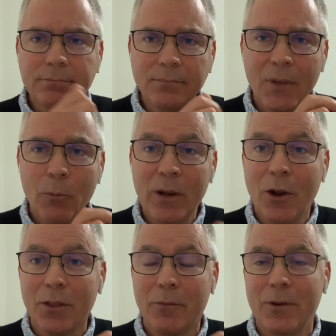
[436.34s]
We're
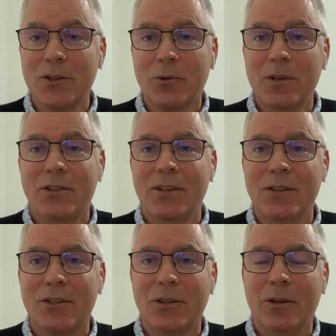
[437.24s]
not the first
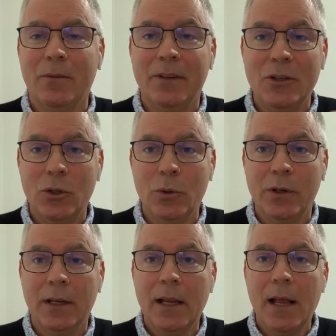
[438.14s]
Christians to have
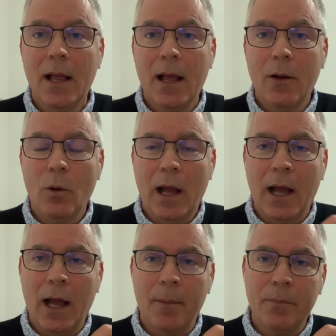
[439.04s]
endured
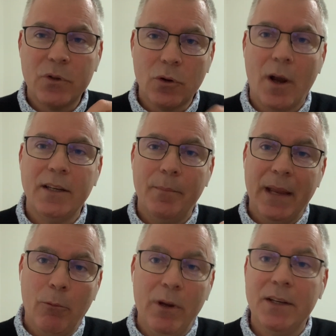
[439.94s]
trying to
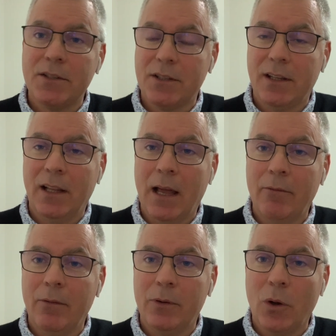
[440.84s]
bear witness to the
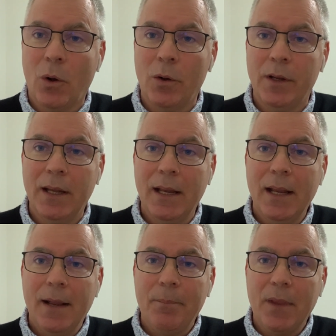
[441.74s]
love of God
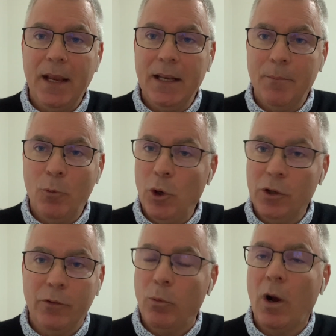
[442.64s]
in a world
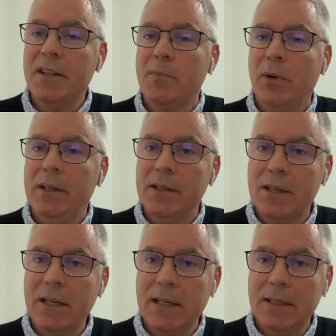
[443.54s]
of widespread
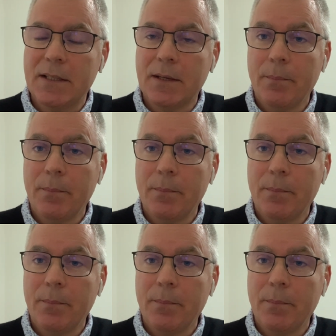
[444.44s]
disease.